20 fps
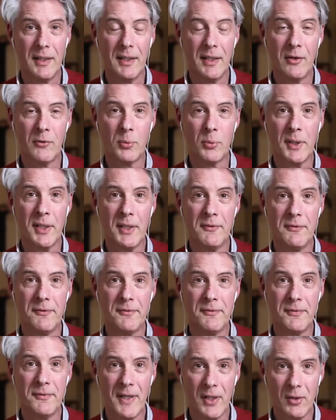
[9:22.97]
It's what he
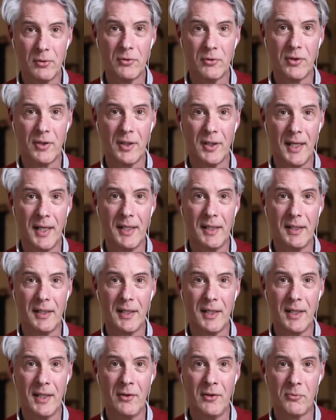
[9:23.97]
felt like.
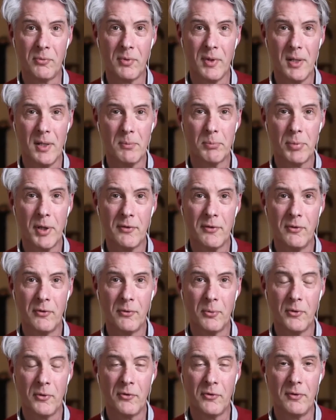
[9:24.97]
His
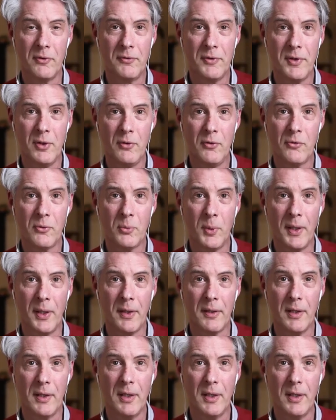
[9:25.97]
presence was infused with